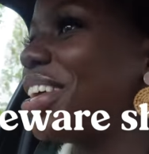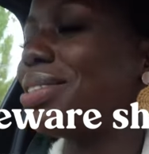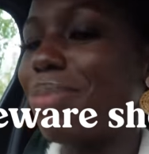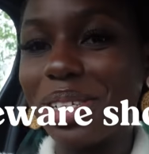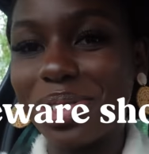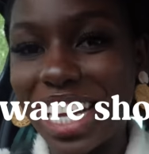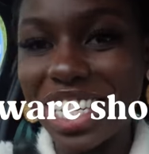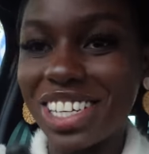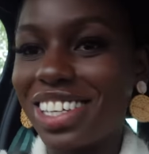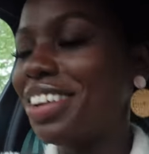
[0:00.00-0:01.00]
this petrol
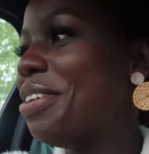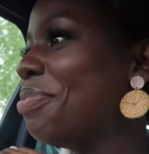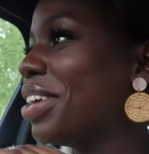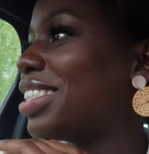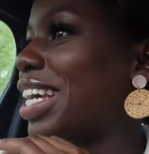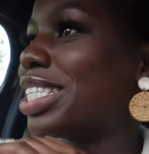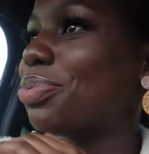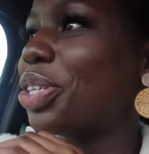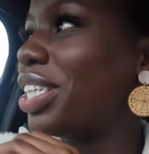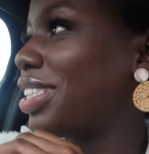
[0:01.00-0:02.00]
station,
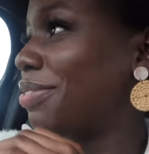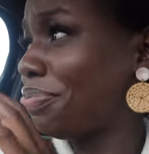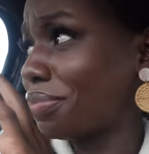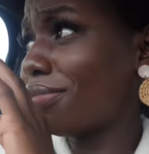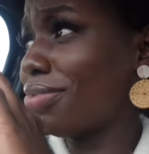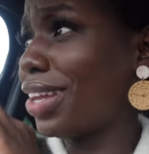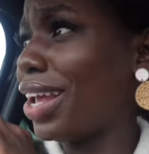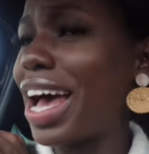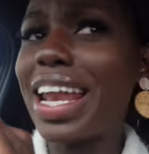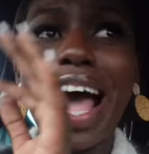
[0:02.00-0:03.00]
Sainsbury's,
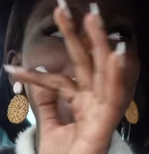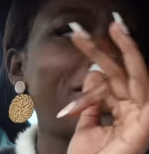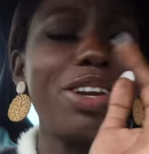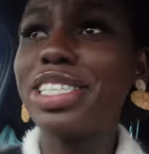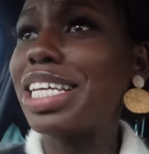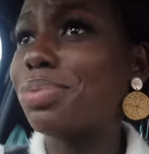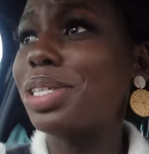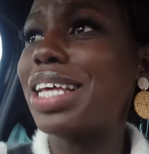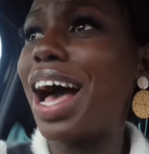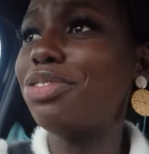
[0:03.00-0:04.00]
and outside of
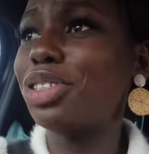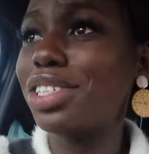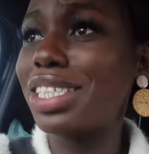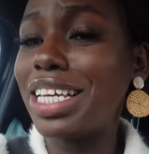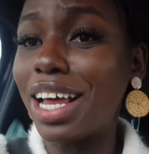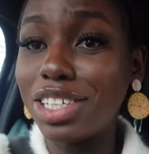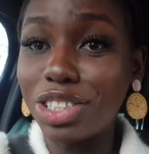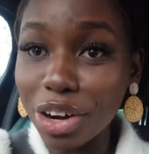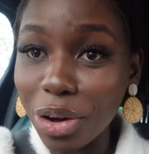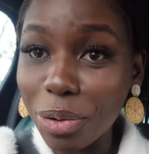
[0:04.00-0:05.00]
Sainsbury's, I've just seen a
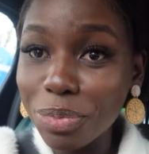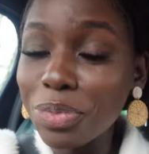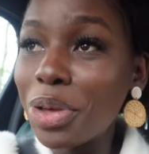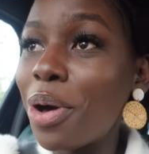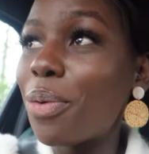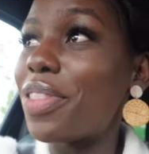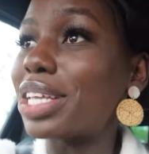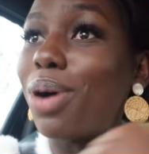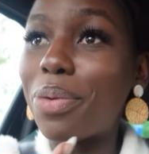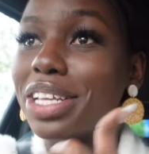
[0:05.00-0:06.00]
Dunelm.
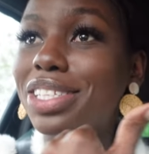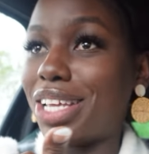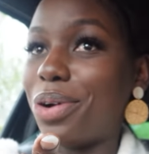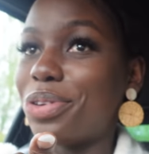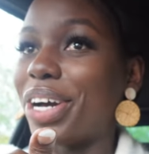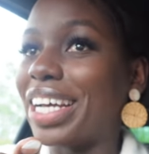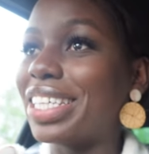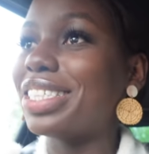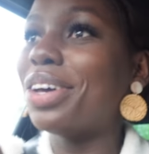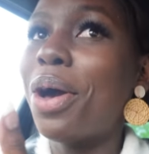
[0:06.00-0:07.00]
That's what I wanted to tell you
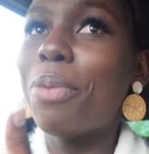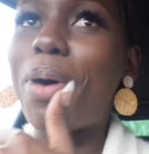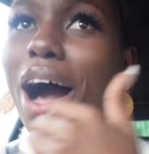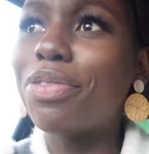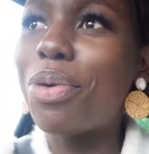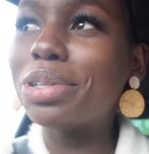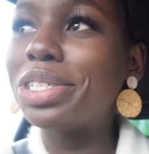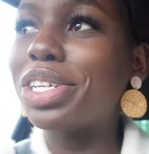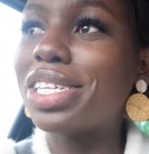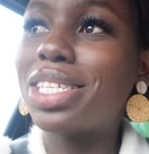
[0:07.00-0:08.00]
guys. But I've
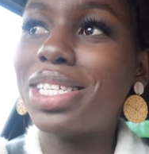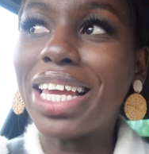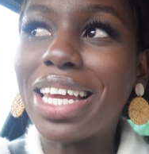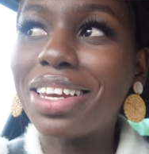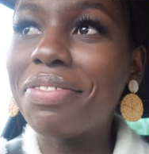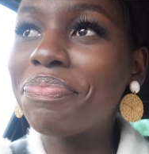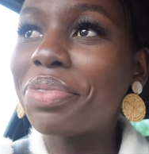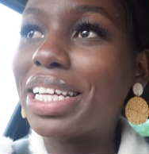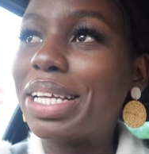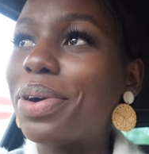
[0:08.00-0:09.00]
also just seen,
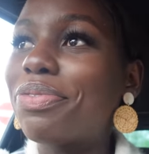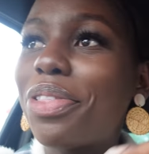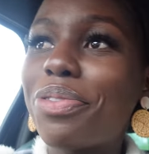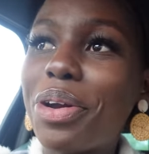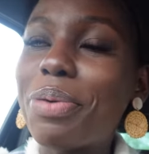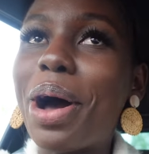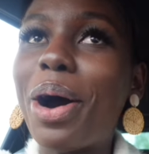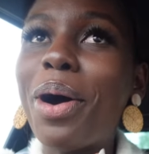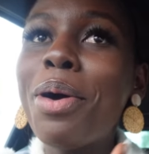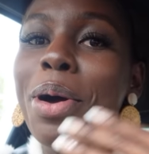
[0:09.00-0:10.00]
as I went round the
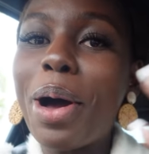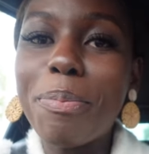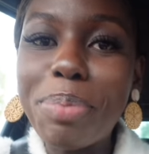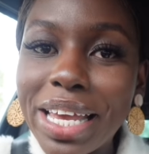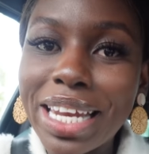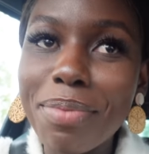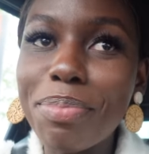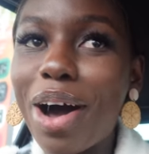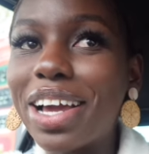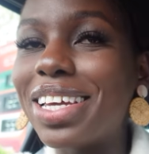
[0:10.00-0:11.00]
roundabout, a B&M
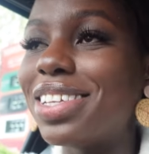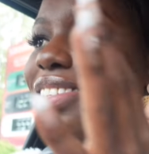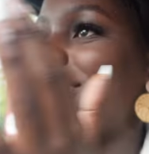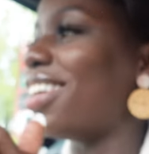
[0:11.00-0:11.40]
Bargains.